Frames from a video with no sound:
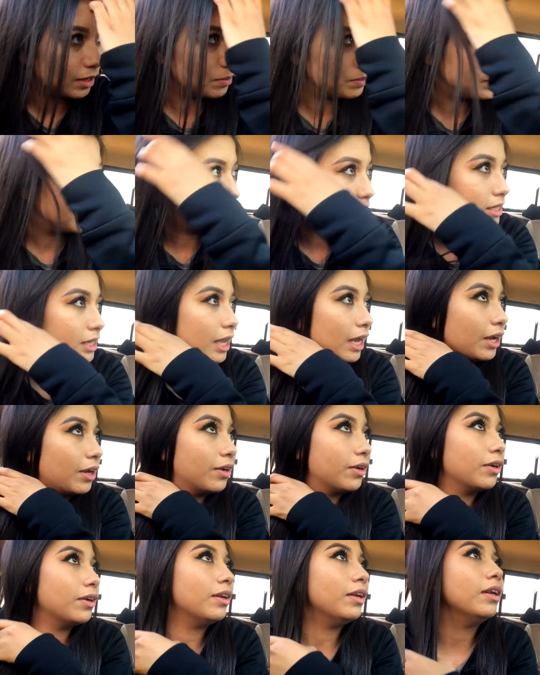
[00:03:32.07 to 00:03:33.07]
I'm
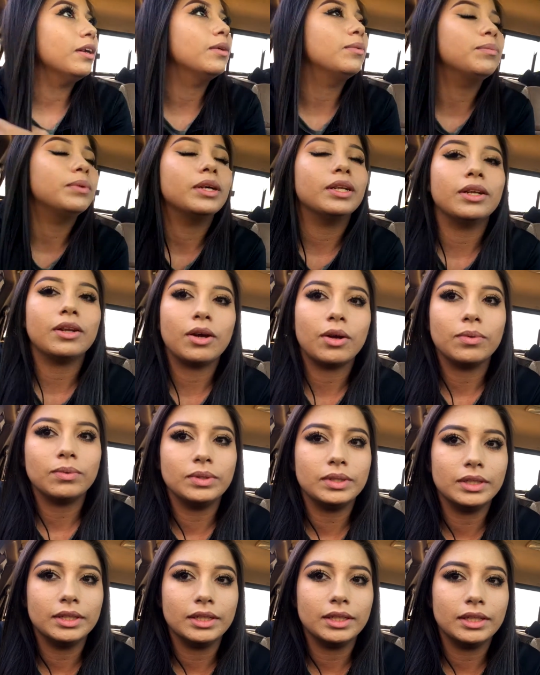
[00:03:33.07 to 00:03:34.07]
scared but not
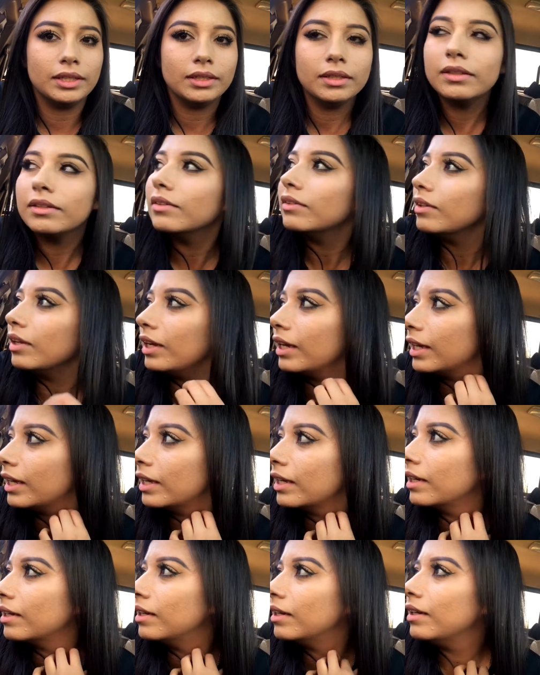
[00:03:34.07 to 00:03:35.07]
really, like